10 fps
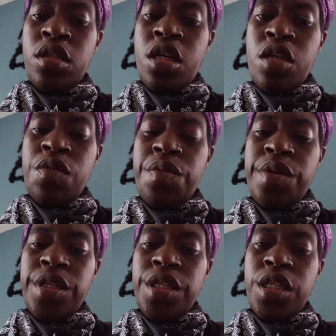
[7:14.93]
The other
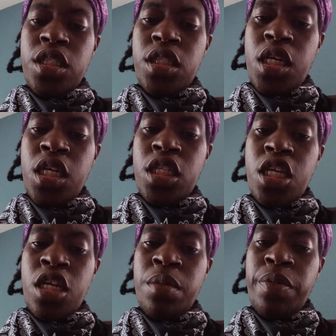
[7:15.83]
one is an
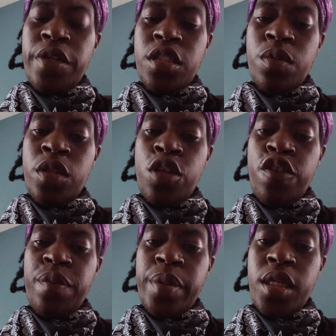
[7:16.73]
antidepressant with
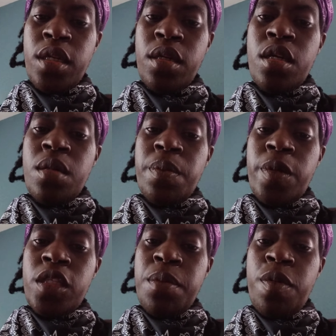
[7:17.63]
nerve pain.
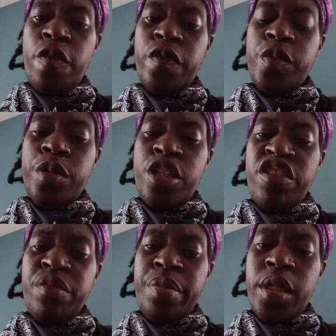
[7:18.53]
But they both do
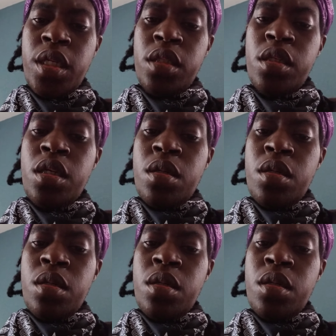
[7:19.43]
nerve pain.